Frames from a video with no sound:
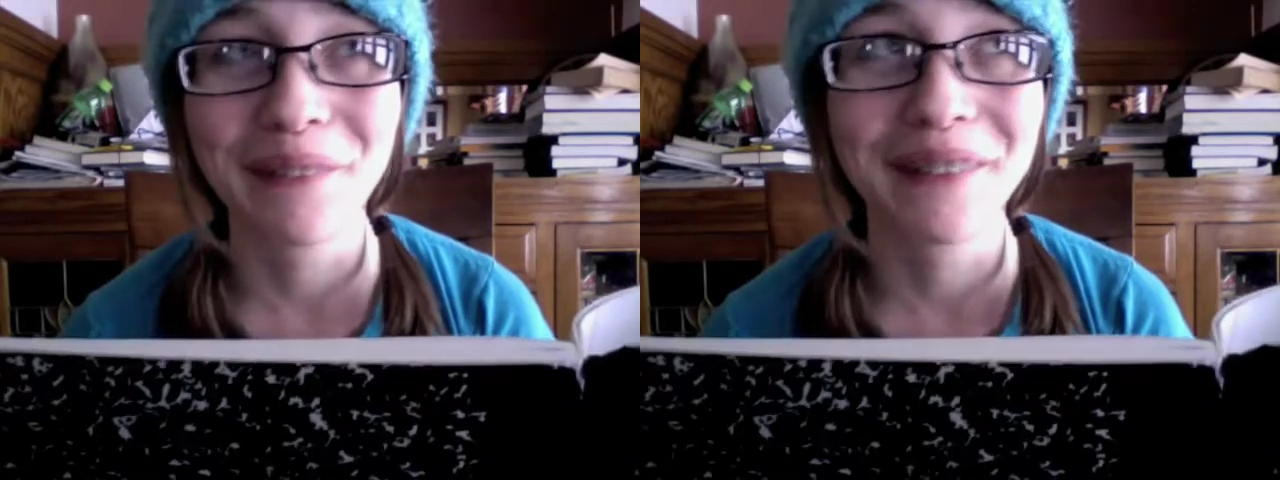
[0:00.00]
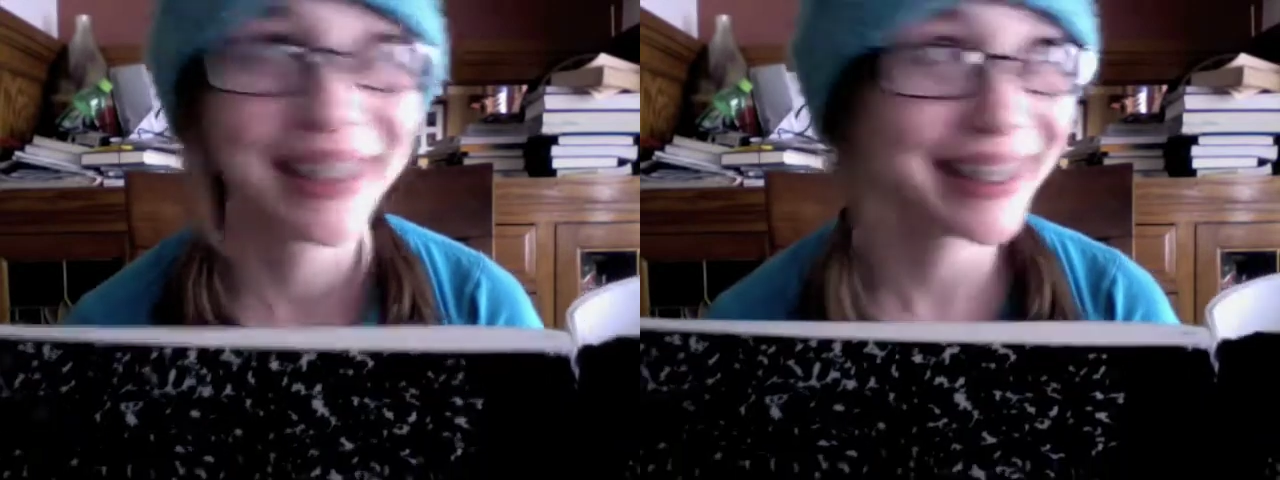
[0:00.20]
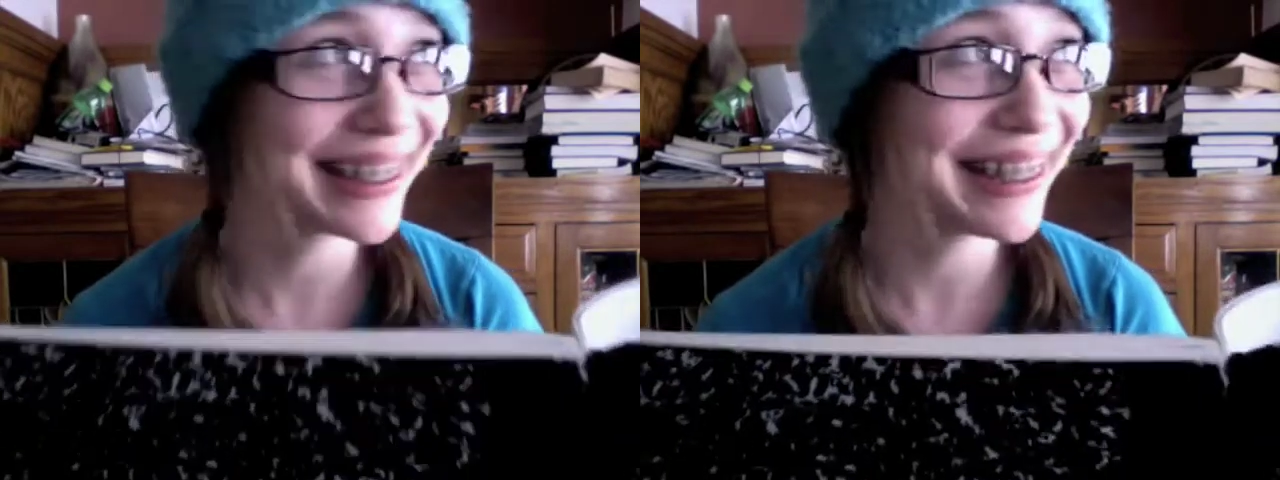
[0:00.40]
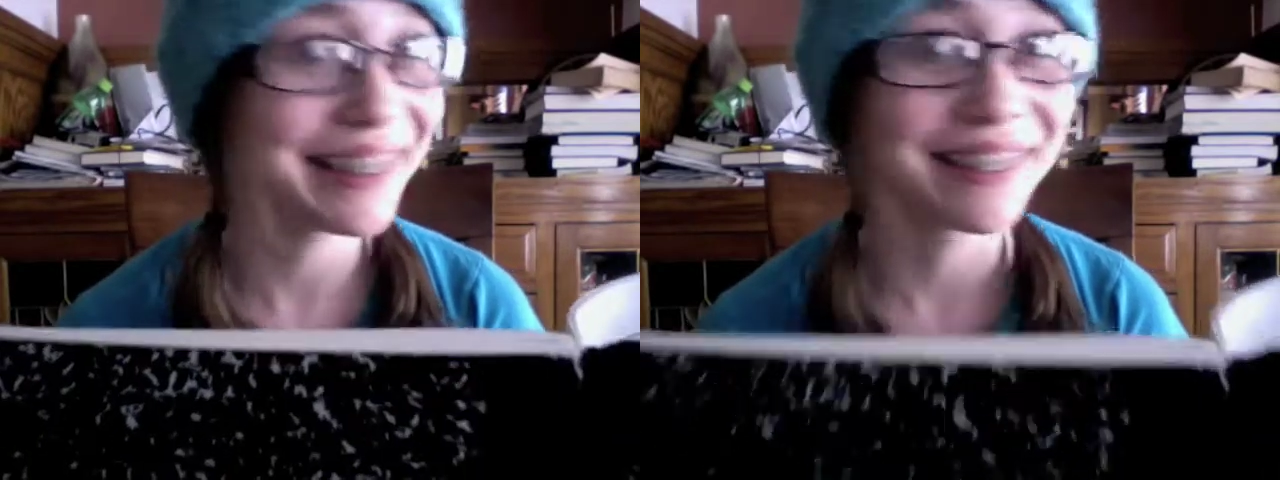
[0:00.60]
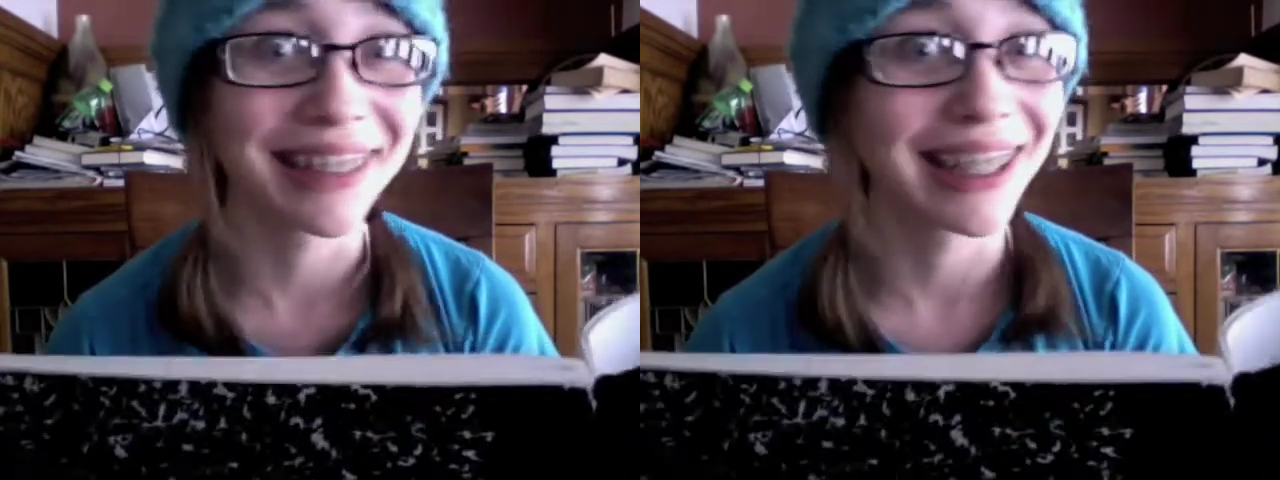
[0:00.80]
really?
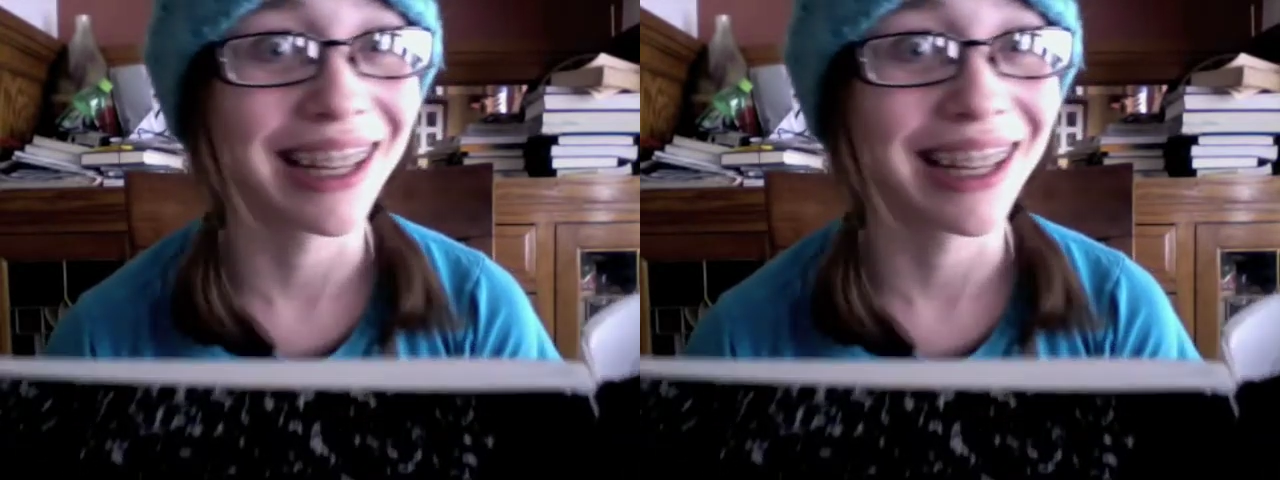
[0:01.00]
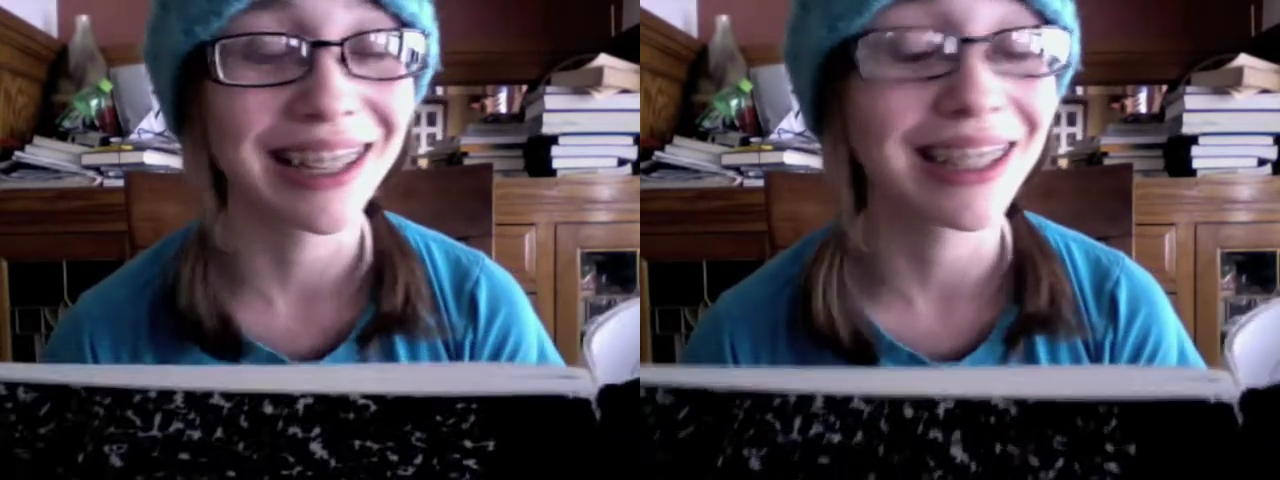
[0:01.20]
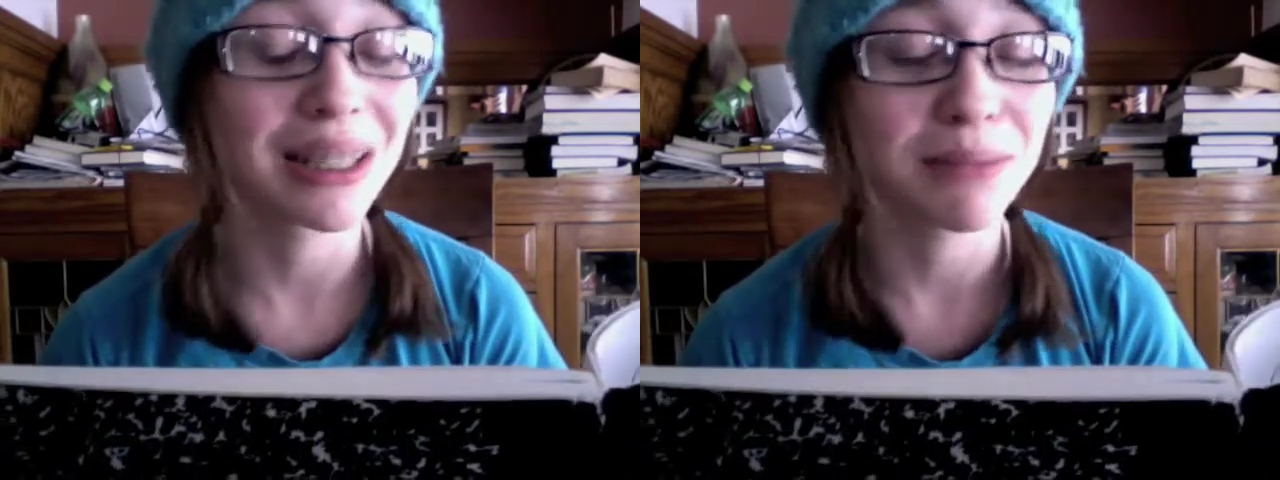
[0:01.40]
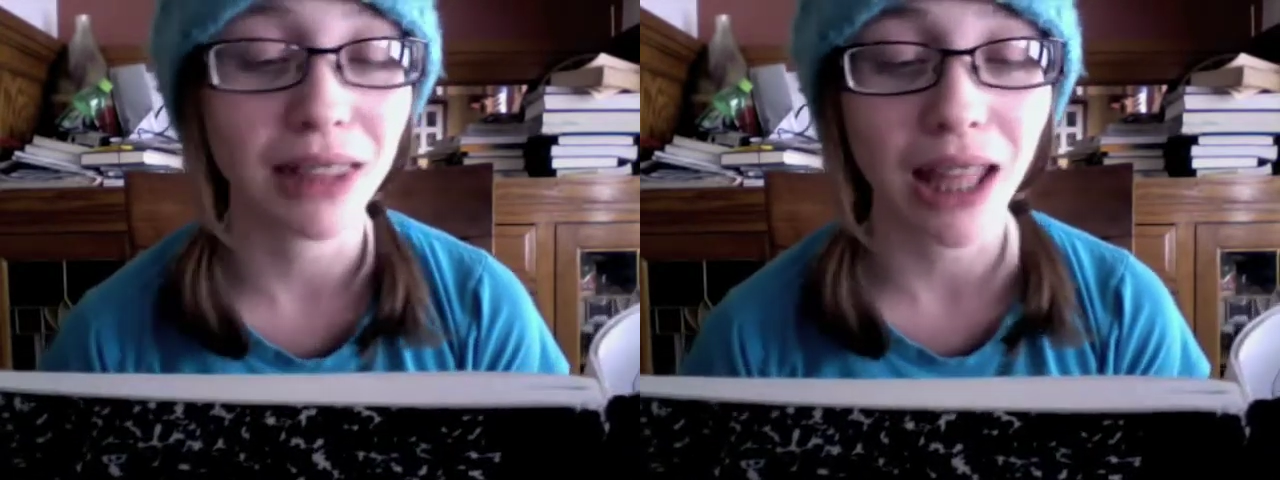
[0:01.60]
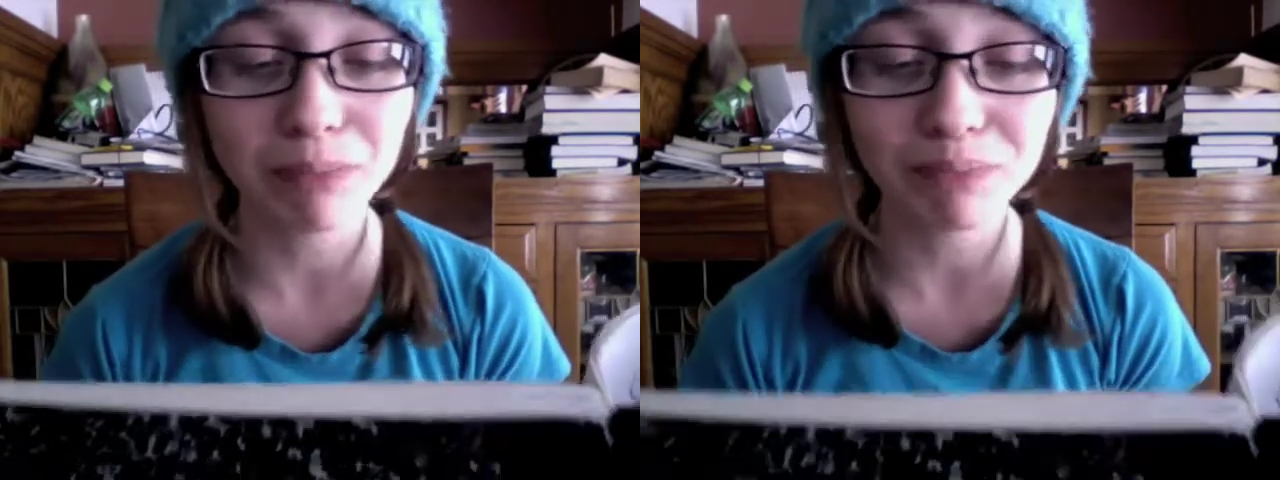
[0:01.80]
Oh my god, I didn't expect that.